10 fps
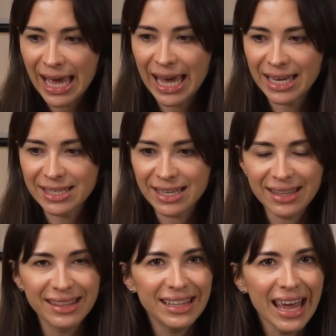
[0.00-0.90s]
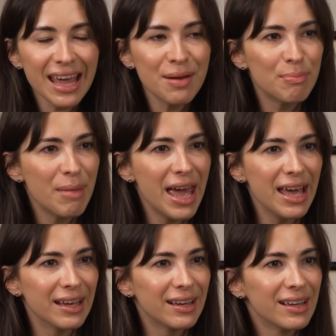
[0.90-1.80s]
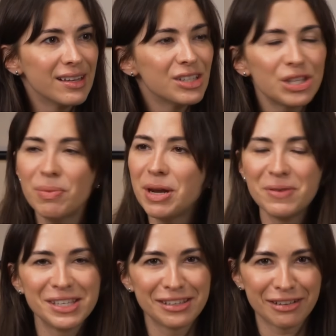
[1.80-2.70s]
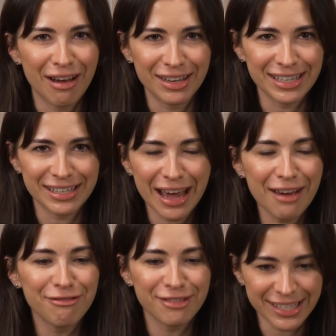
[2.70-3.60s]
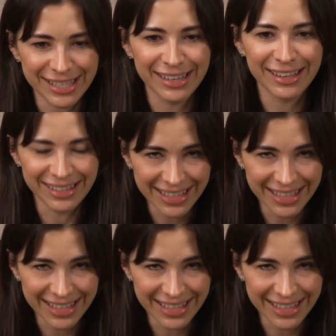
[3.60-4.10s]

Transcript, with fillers: and they make so many pieces of content every single